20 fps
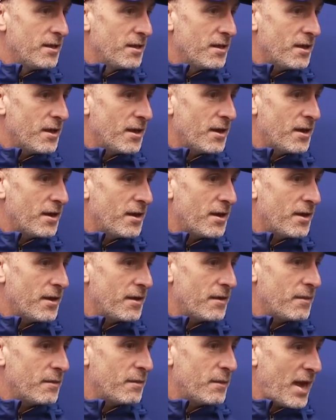
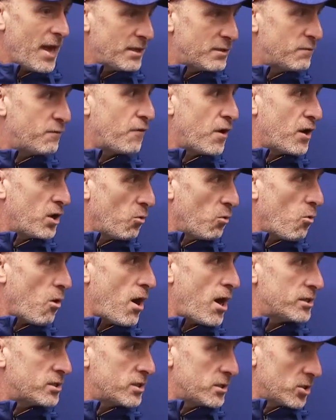that's fun to
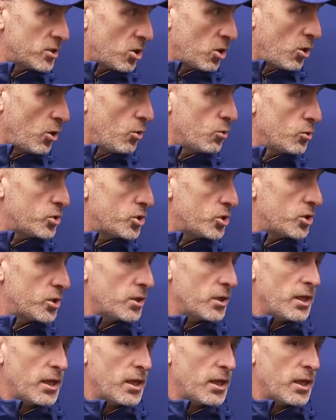watch as a coach.